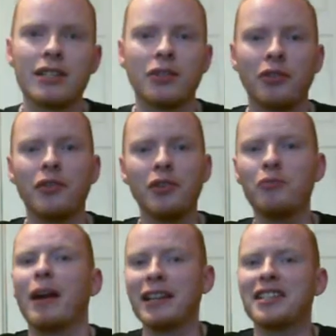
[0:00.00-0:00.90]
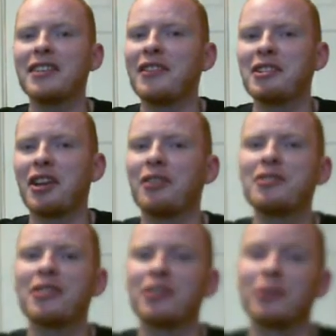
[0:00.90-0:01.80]
So if you make TV
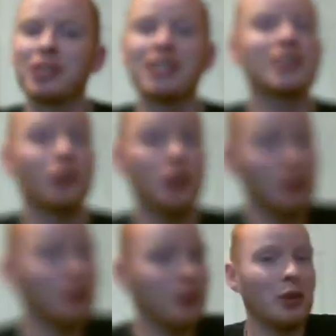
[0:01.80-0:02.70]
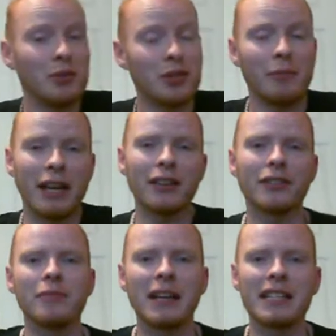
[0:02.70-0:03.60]
shows and you're watching this, or you do know somebody
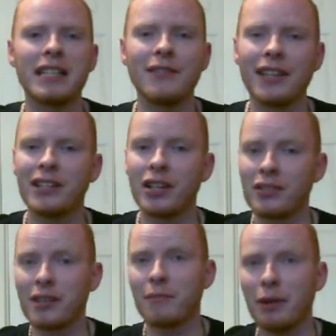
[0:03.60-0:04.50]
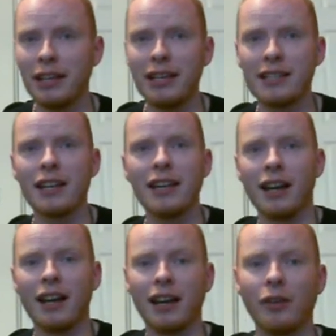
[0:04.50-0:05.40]
else who makes TV shows, then please
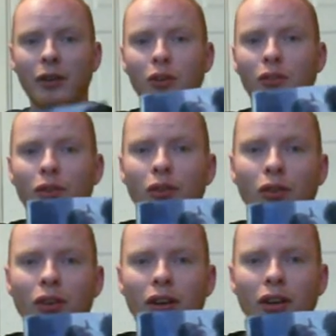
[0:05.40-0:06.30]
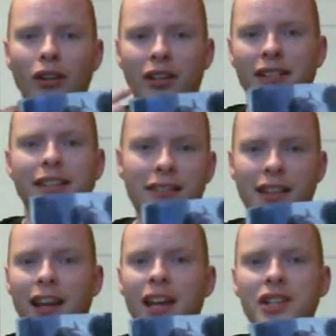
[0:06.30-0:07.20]
go and look for the Tales of
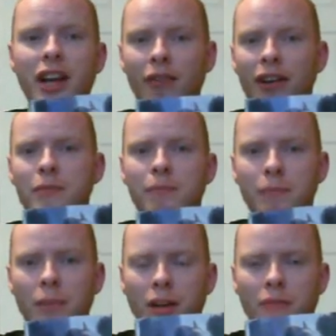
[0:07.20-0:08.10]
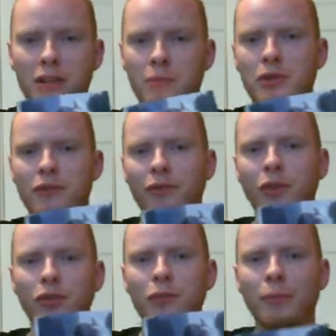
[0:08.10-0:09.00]
the Ketty Jay, Retribution
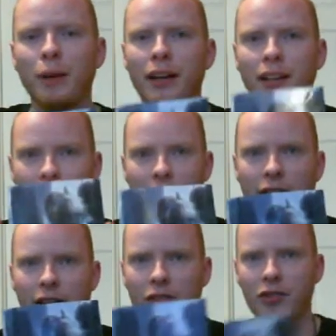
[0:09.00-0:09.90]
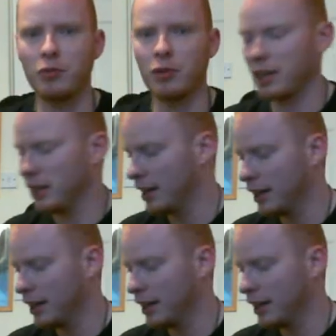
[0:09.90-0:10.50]
Falls by Chris Wooding,